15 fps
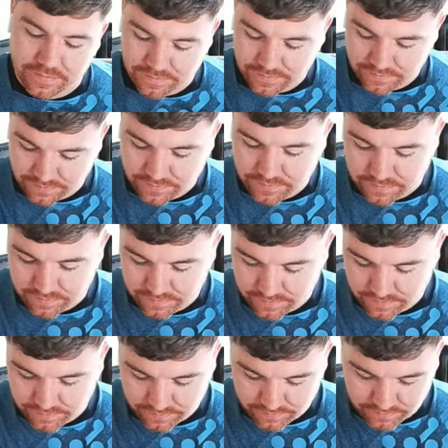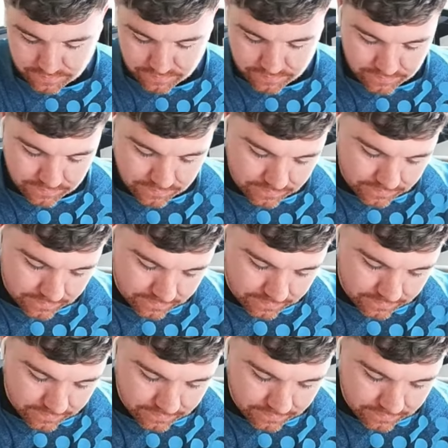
(not speaking)